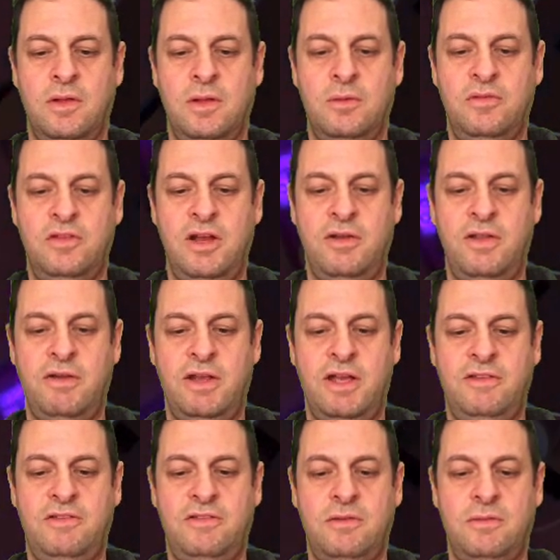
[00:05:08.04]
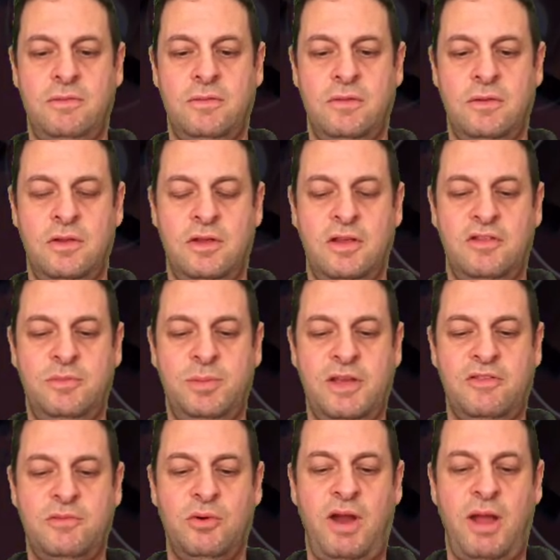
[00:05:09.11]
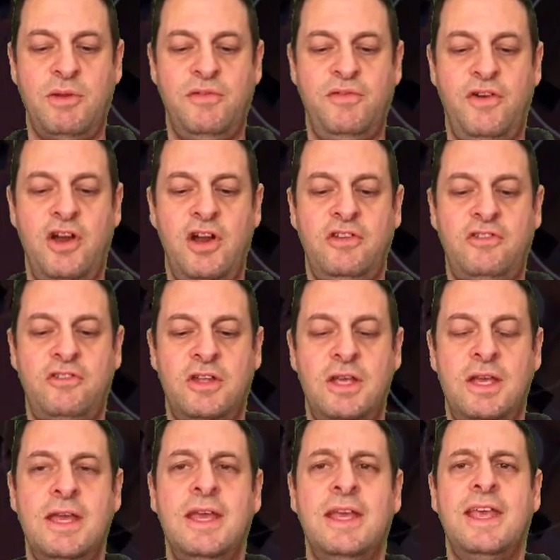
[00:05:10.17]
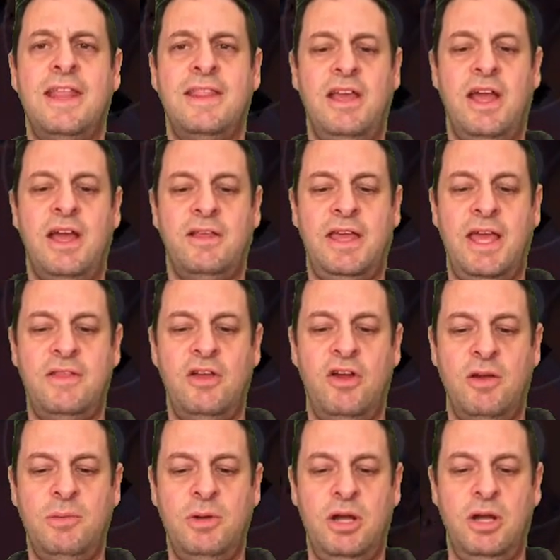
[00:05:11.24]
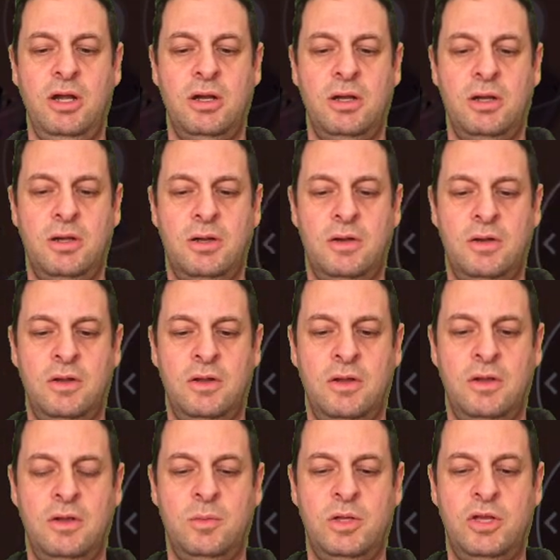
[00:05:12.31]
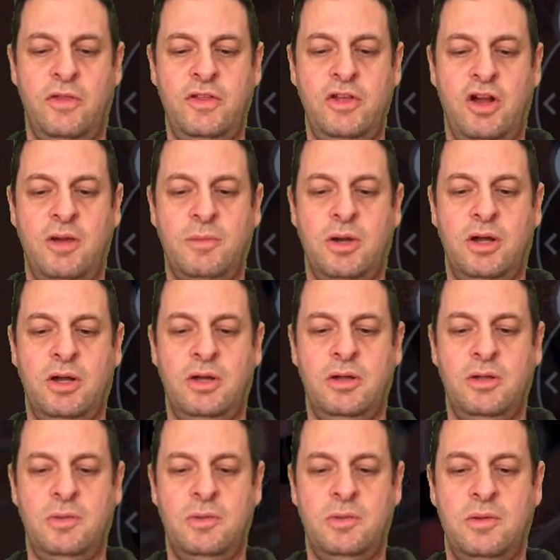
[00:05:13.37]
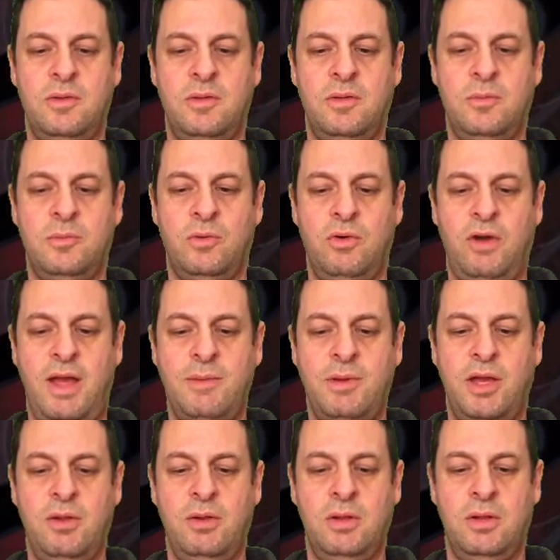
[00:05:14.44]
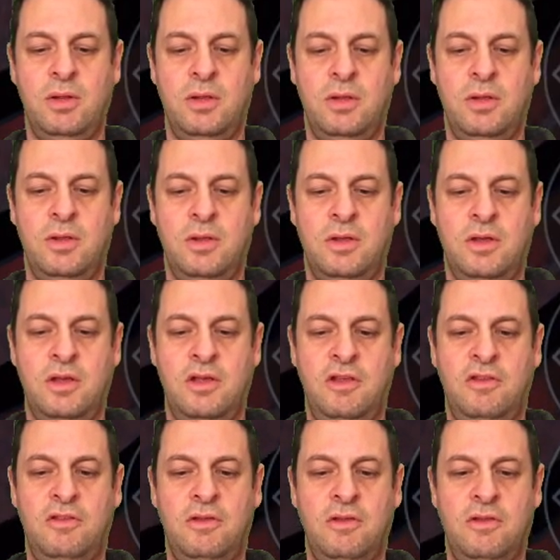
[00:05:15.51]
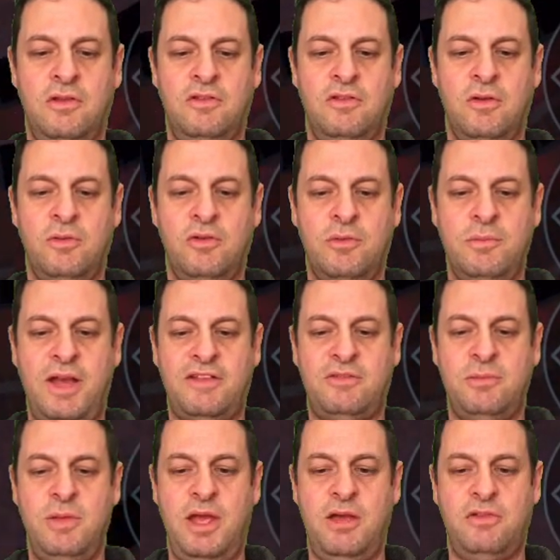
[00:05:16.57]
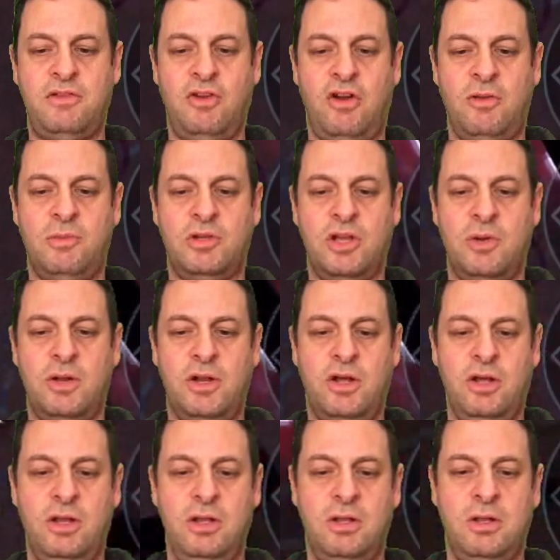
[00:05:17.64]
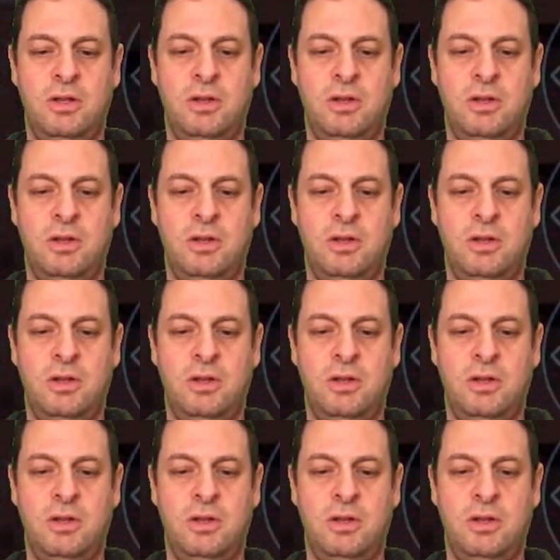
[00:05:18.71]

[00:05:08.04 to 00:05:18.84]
It was here. There it is. Let's pick up some more ammo first. Get the get the armor. We got the armor. More ammo. So we've got maximum health and armor going on